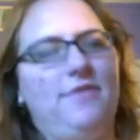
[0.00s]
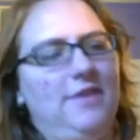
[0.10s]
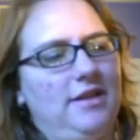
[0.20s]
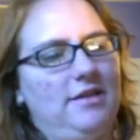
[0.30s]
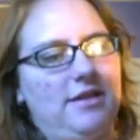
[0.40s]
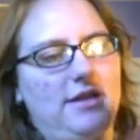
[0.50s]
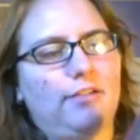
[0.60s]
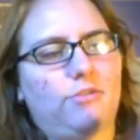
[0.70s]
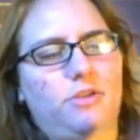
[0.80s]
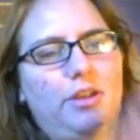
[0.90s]
I have a
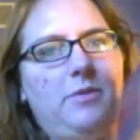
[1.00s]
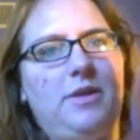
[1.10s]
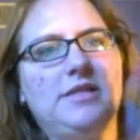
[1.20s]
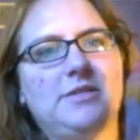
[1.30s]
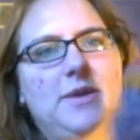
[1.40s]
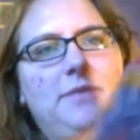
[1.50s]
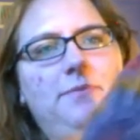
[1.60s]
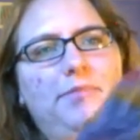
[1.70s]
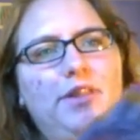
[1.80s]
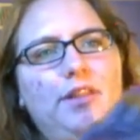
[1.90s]
feeling that Courtney will
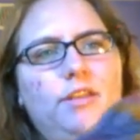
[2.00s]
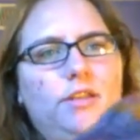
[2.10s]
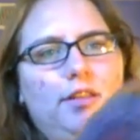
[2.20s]
as well.